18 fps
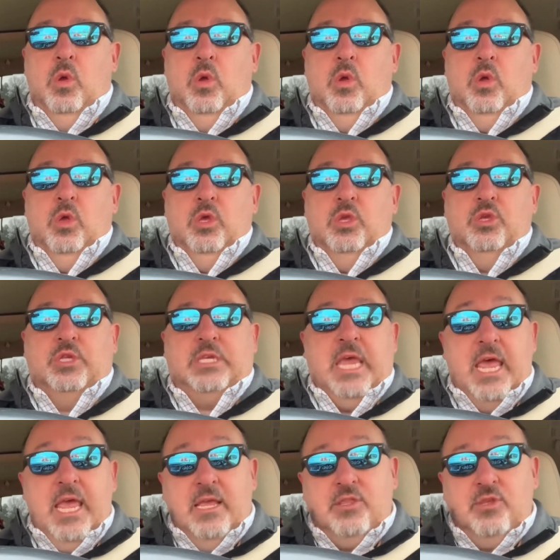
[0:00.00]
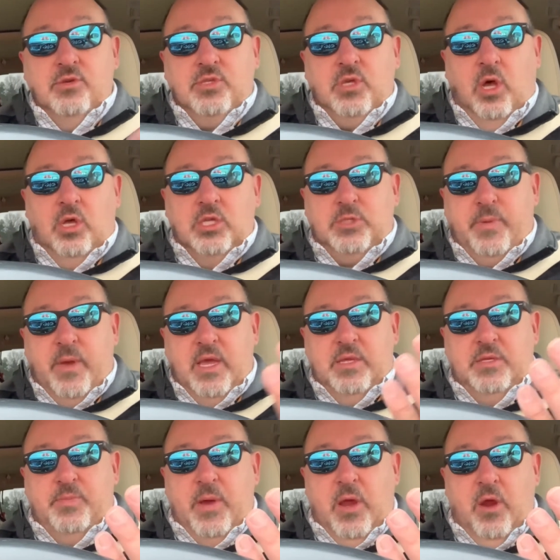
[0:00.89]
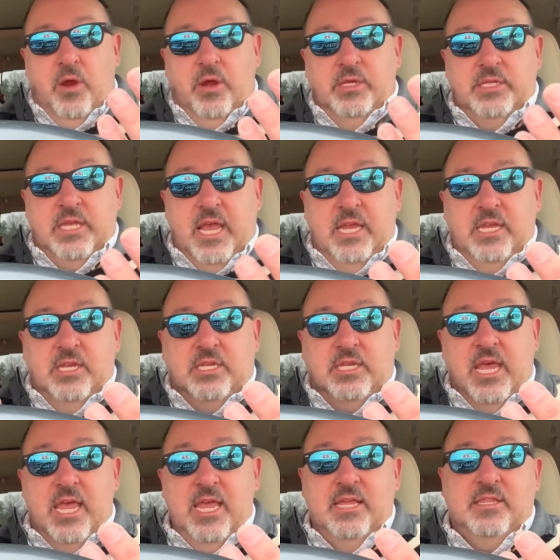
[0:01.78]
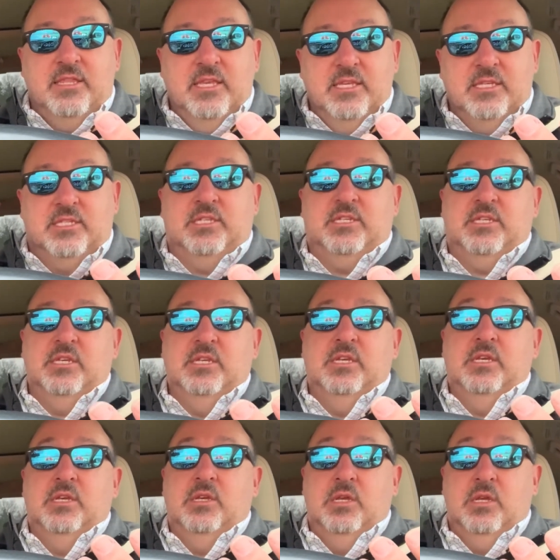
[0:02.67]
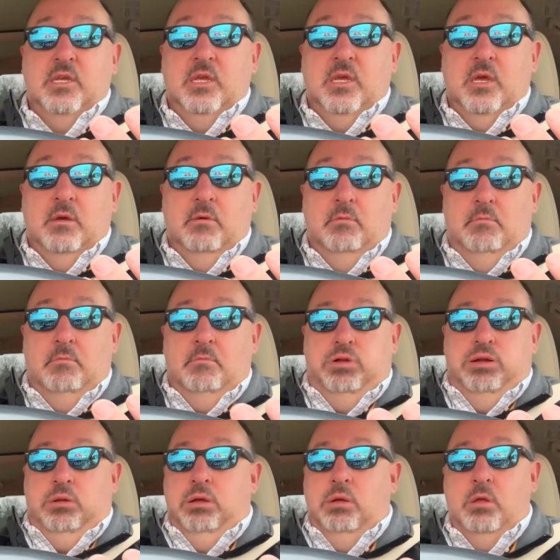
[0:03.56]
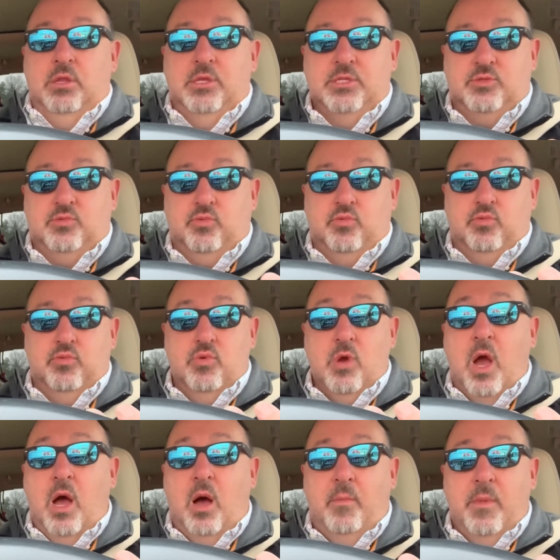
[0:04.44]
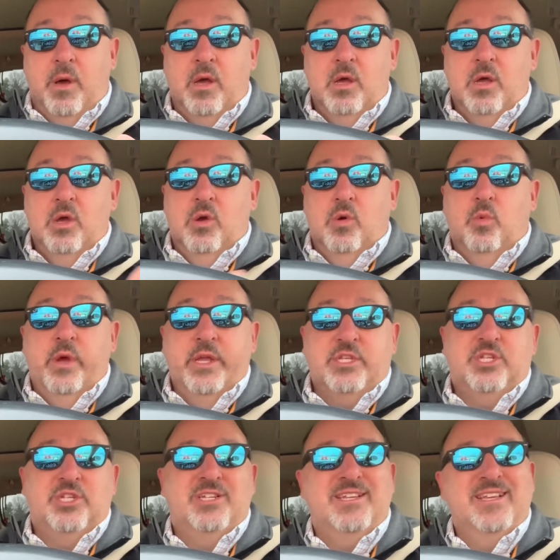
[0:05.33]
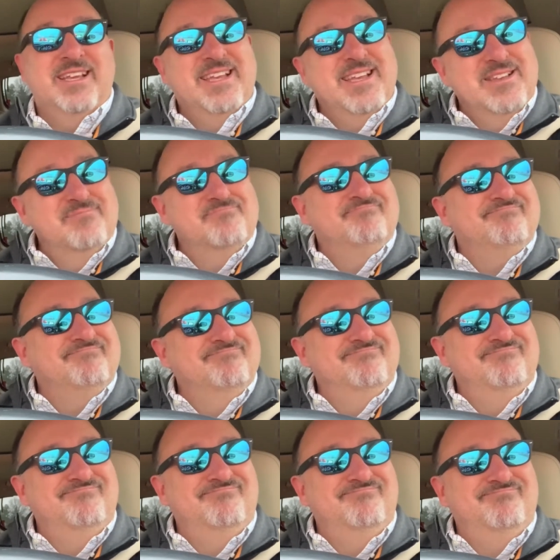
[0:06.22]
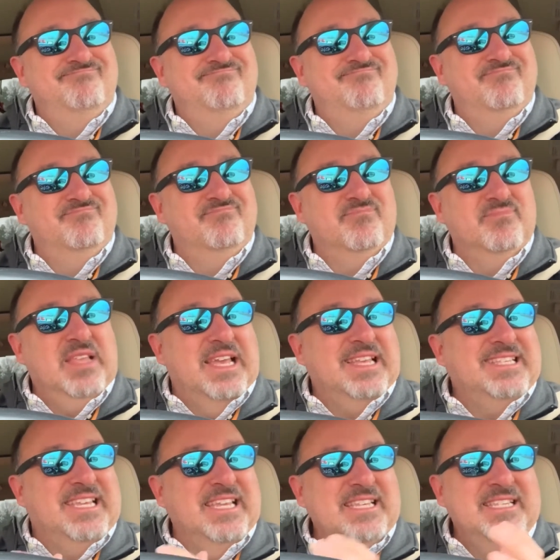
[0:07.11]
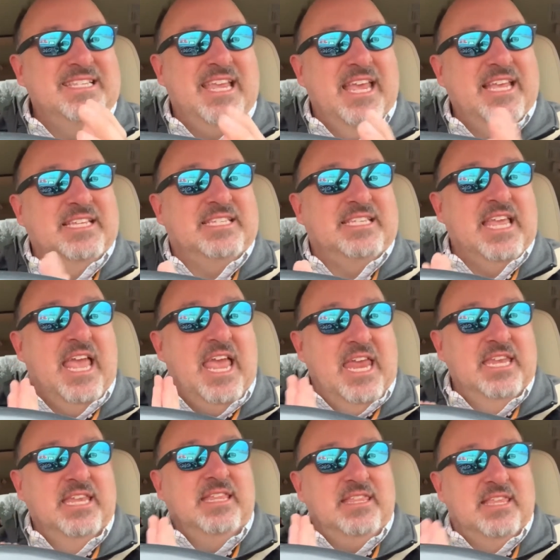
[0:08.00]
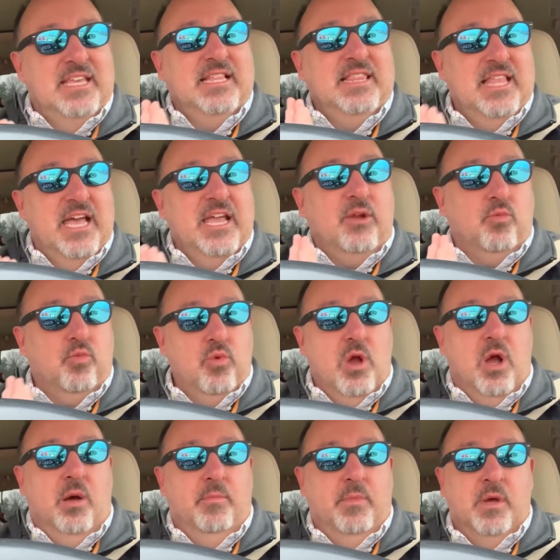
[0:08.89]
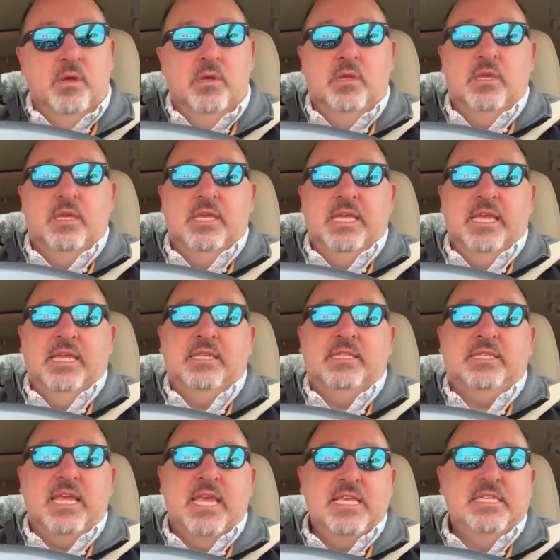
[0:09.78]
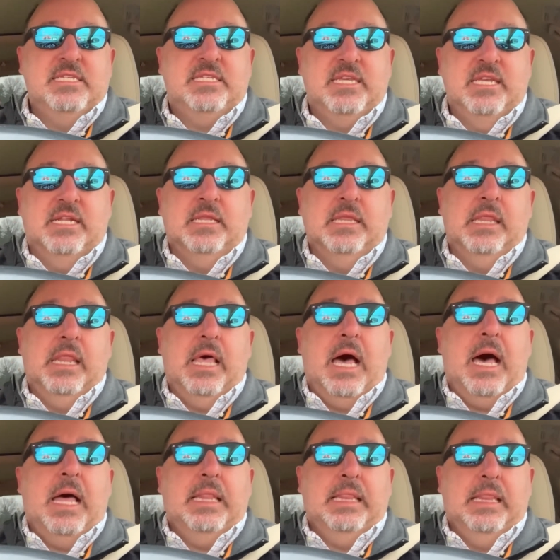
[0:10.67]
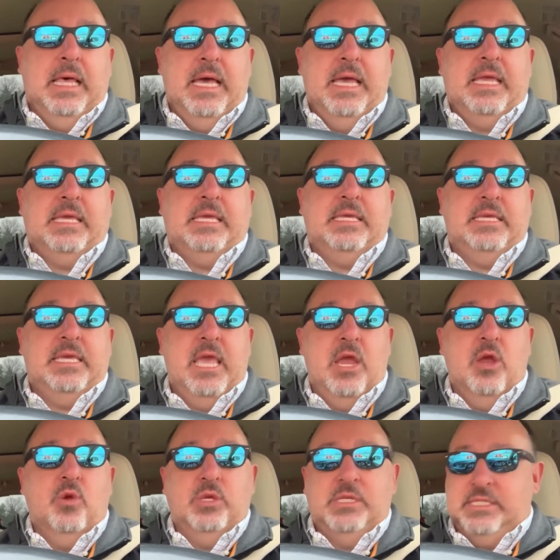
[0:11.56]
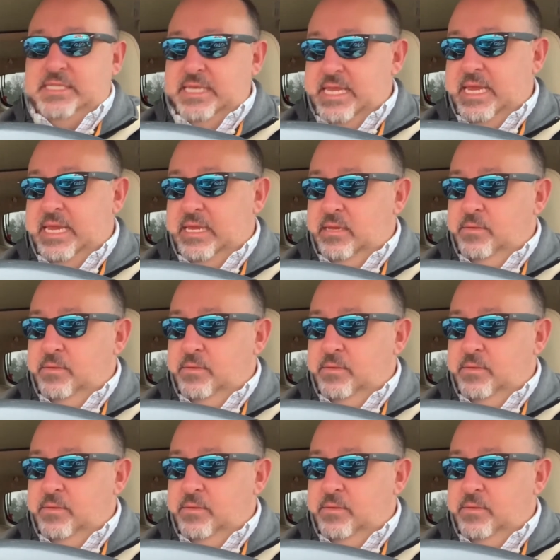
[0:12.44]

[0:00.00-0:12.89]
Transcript: you take those allspice berries and you take this this rum, which didn't taste anything like rum. It tasted a lot like kerosene.